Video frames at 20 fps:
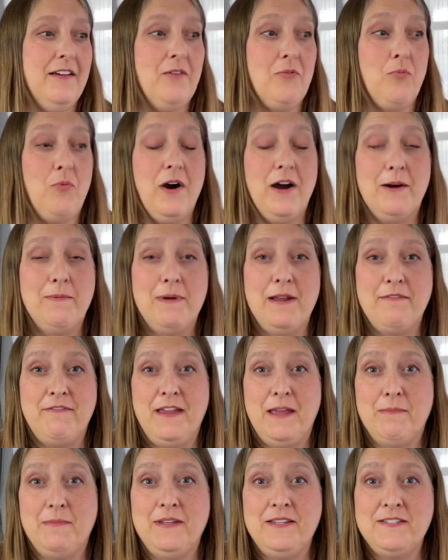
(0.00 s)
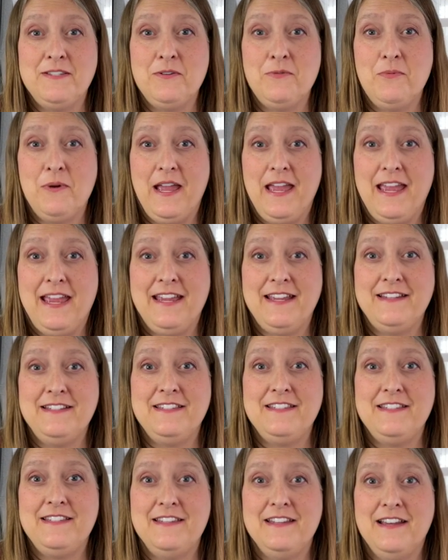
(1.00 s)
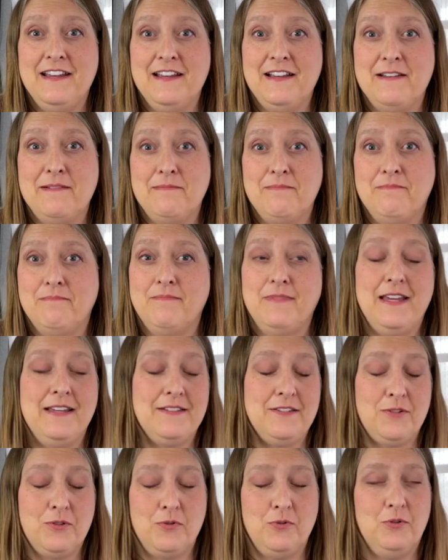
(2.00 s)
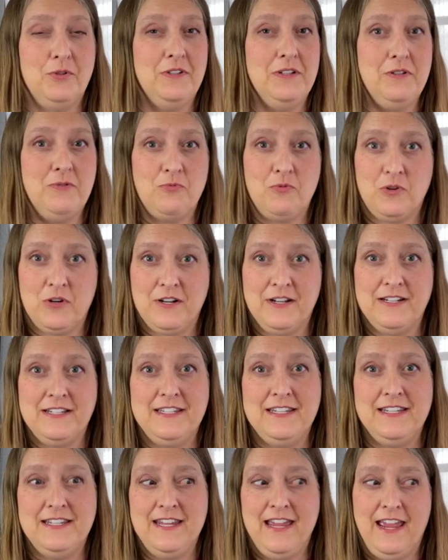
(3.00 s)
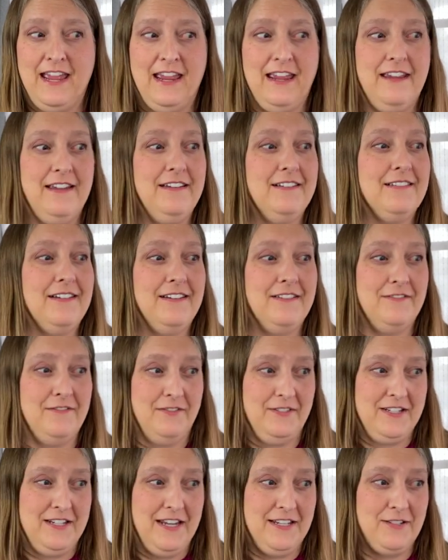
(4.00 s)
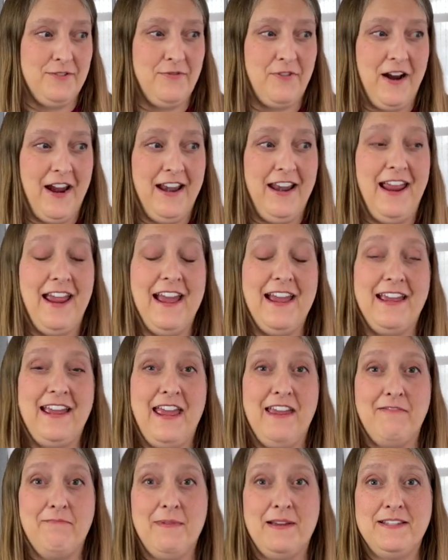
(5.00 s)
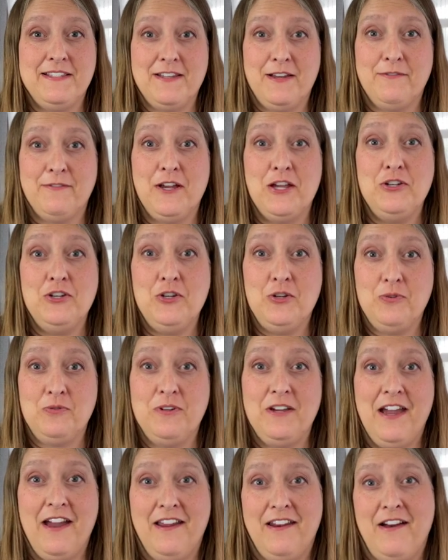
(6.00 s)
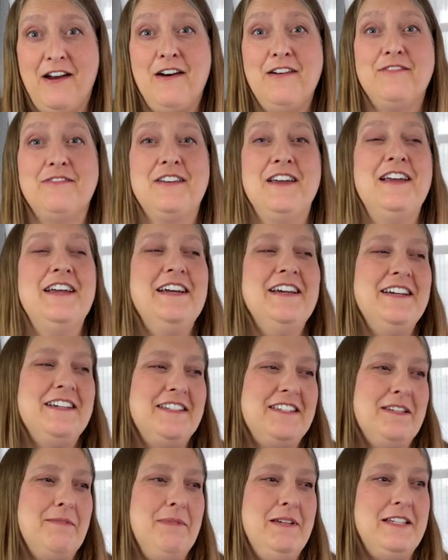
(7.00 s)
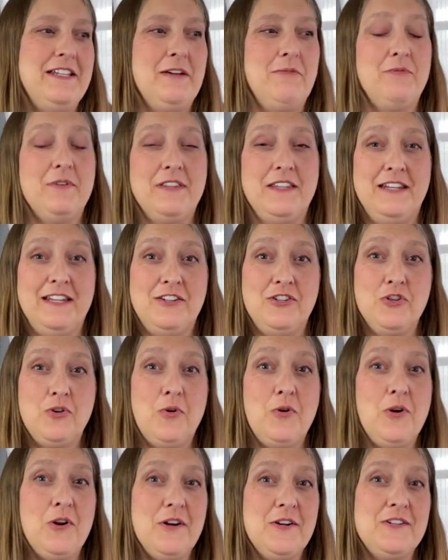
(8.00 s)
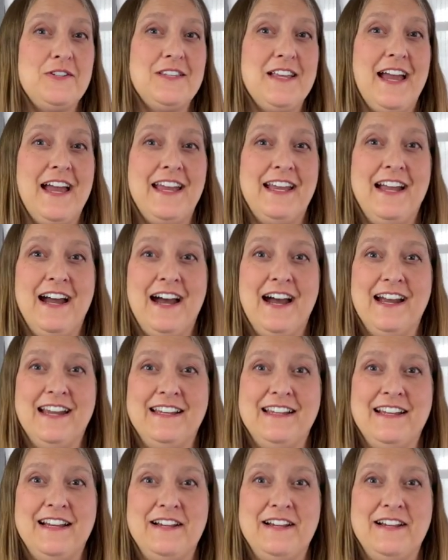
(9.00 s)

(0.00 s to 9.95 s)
while my family's away at school and work today, today's Friday, I gave myself a noon cutoff to be done with any chores. I got